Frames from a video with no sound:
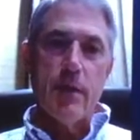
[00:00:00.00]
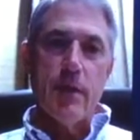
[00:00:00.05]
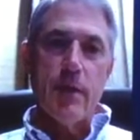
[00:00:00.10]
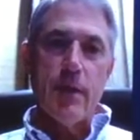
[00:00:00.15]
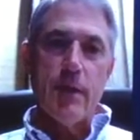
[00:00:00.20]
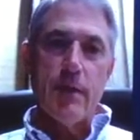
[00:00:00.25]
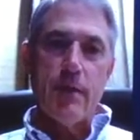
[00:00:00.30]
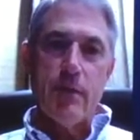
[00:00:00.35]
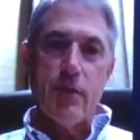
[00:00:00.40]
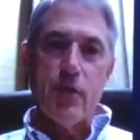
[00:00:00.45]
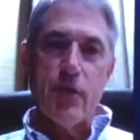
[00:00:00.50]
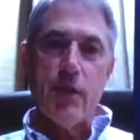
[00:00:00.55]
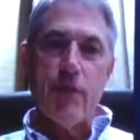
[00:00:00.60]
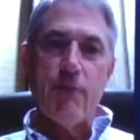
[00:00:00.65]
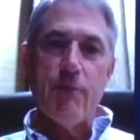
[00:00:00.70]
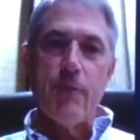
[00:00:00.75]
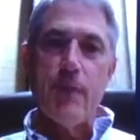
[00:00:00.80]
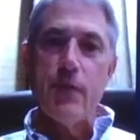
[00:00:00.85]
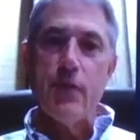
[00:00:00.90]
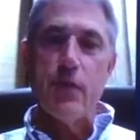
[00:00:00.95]
that
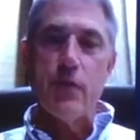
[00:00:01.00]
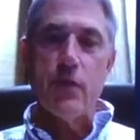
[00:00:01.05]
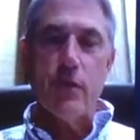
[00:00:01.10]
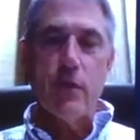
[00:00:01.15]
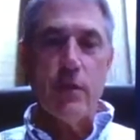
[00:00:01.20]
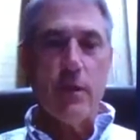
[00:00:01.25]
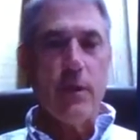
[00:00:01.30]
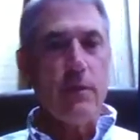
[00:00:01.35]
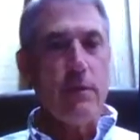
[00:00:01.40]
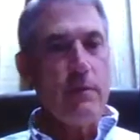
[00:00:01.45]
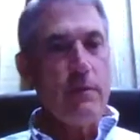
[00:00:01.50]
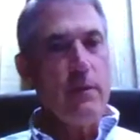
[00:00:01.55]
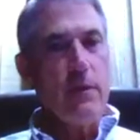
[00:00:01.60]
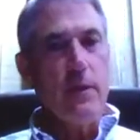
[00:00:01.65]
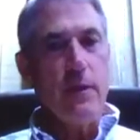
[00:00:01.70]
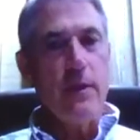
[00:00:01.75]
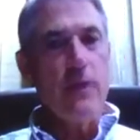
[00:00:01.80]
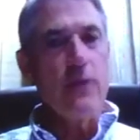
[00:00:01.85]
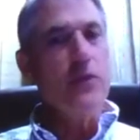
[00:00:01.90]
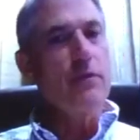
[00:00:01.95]
Jeff mentioned,
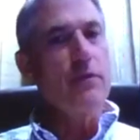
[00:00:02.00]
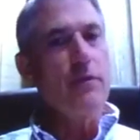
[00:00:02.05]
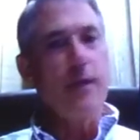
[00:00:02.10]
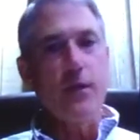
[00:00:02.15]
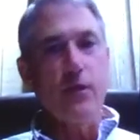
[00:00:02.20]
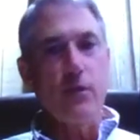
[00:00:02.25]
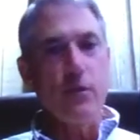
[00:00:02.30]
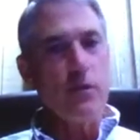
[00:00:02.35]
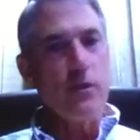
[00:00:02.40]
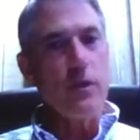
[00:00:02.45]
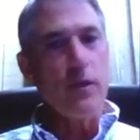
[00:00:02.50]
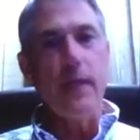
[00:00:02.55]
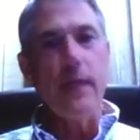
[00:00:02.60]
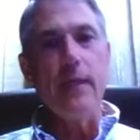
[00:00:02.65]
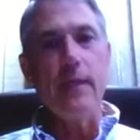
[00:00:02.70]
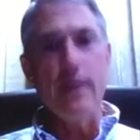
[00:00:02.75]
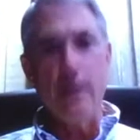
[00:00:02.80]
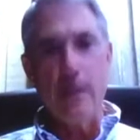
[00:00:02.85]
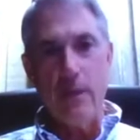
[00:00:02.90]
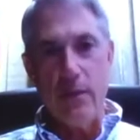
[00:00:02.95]
and his advice was
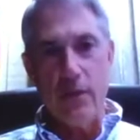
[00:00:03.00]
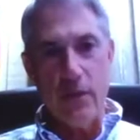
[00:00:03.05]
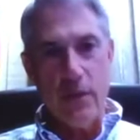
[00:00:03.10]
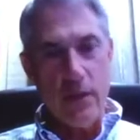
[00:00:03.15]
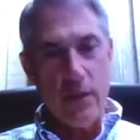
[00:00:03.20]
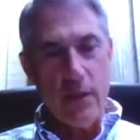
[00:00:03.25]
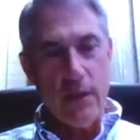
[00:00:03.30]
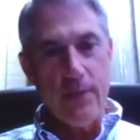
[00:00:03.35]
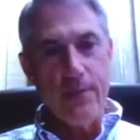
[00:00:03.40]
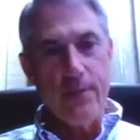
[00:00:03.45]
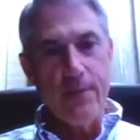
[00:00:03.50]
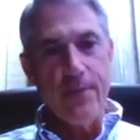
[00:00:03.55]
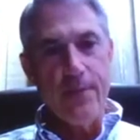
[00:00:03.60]
lean into this thing.